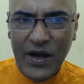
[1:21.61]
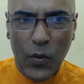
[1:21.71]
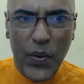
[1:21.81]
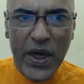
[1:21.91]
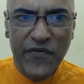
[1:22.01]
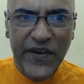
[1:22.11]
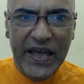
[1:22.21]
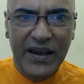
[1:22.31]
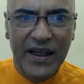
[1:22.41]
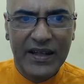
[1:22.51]
We
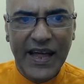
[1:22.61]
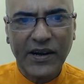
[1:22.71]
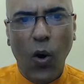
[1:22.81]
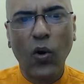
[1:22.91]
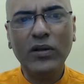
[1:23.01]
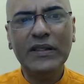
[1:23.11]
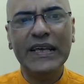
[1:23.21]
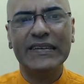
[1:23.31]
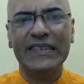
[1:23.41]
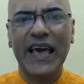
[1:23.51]
feel that all
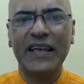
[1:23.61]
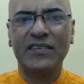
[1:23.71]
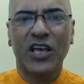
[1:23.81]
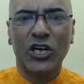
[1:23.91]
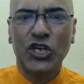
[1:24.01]
these things